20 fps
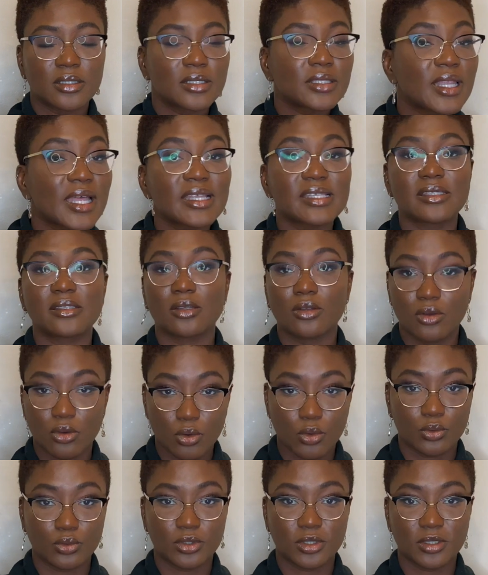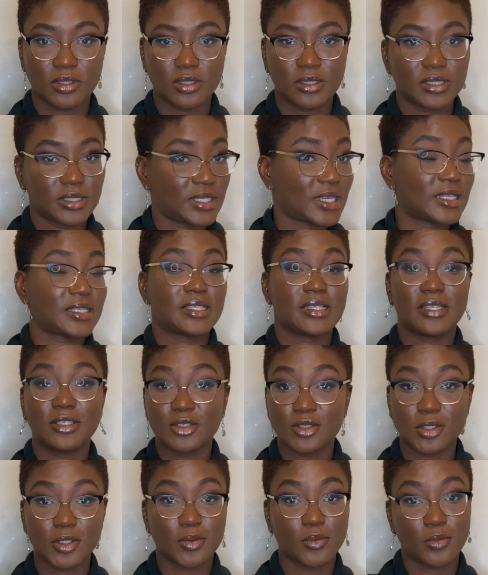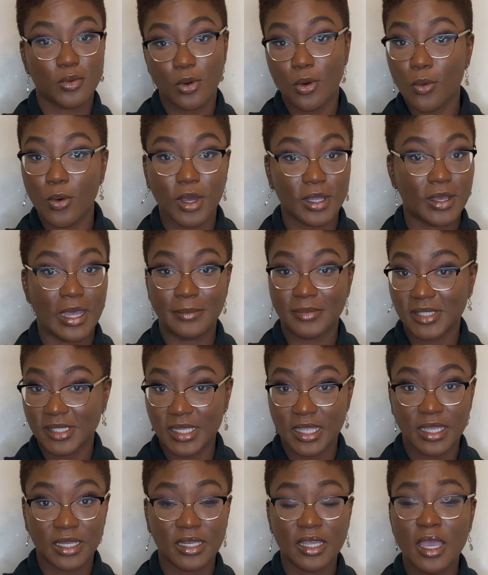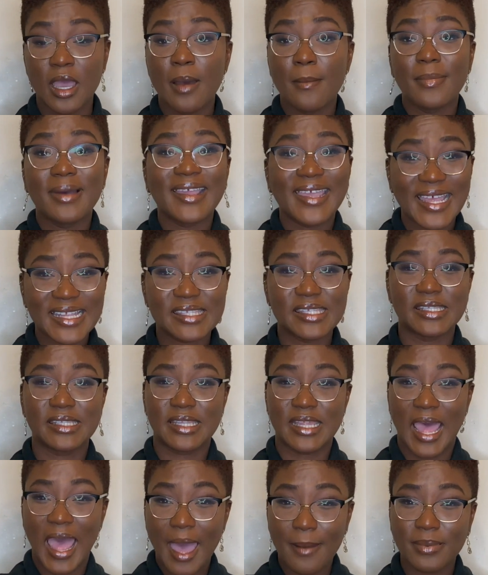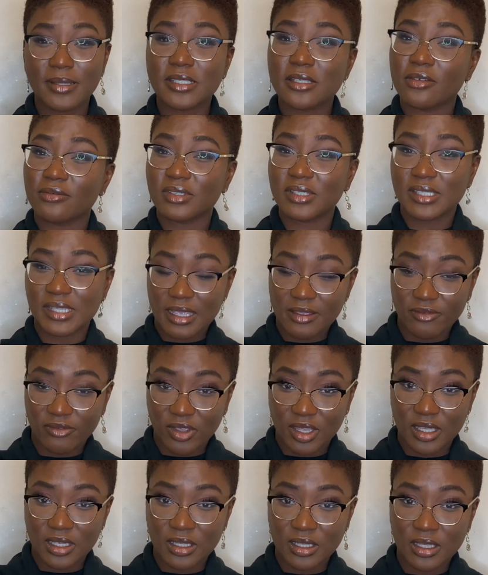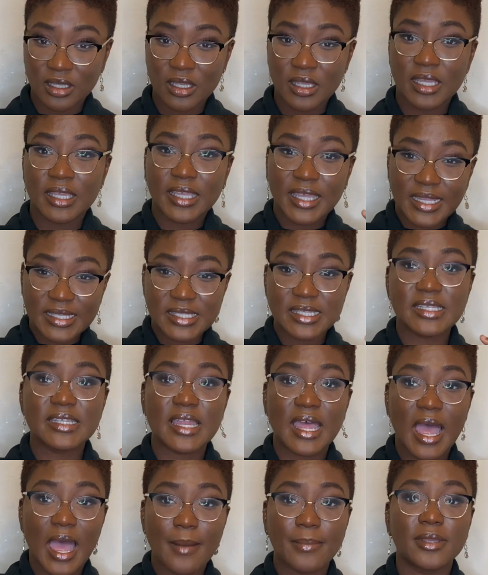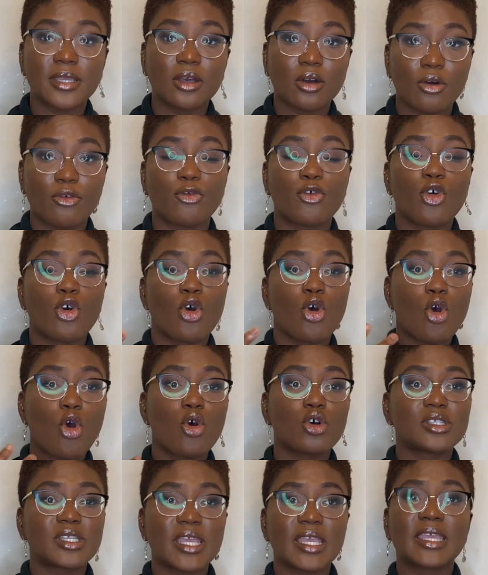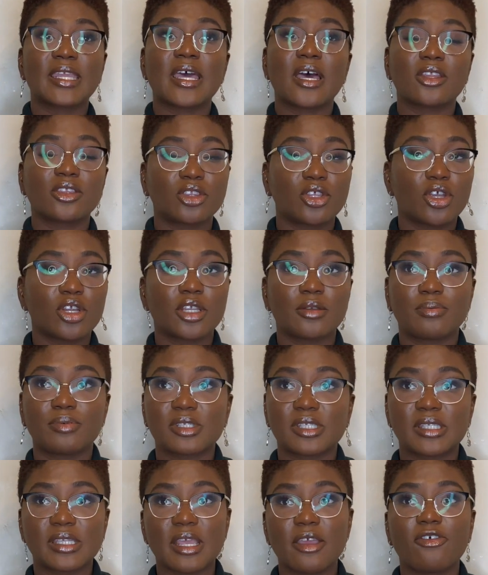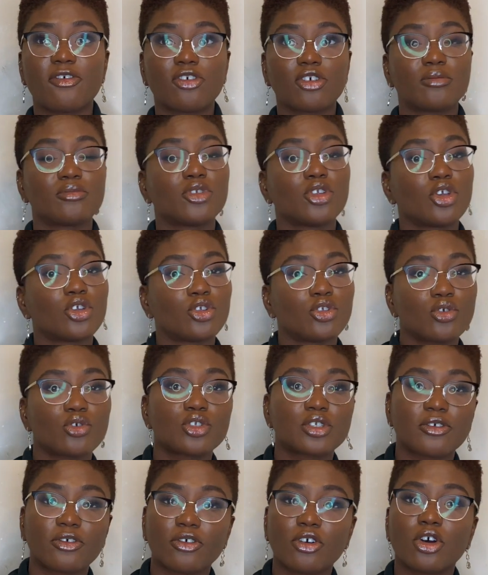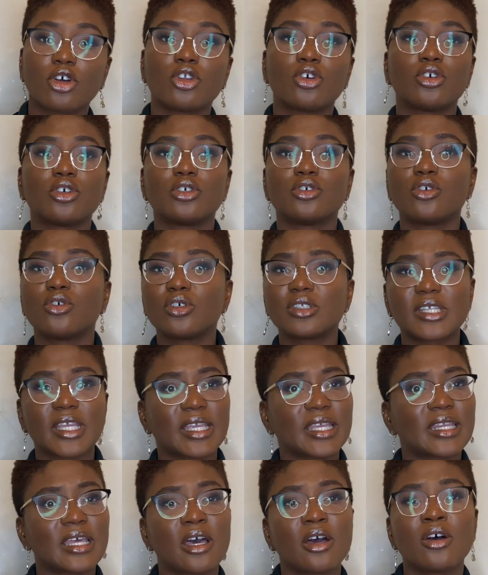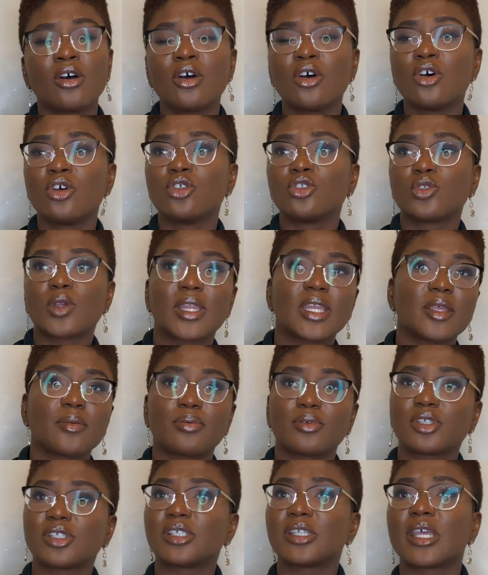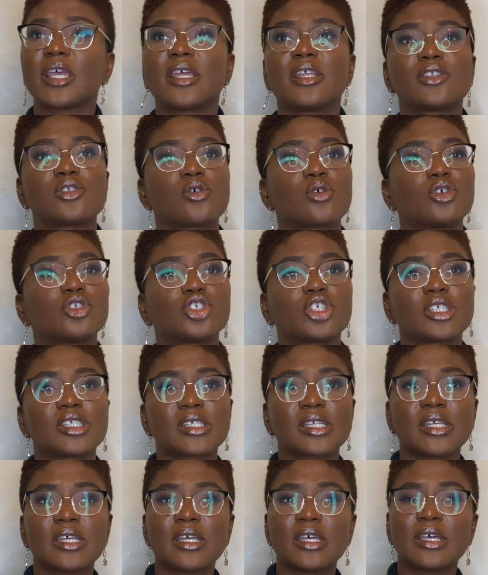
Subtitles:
that's the gold. That's literally what I'm saying. But getting the habit of saving, getting the habit of taking out 30% from your huge fund, or taking out 20%, or just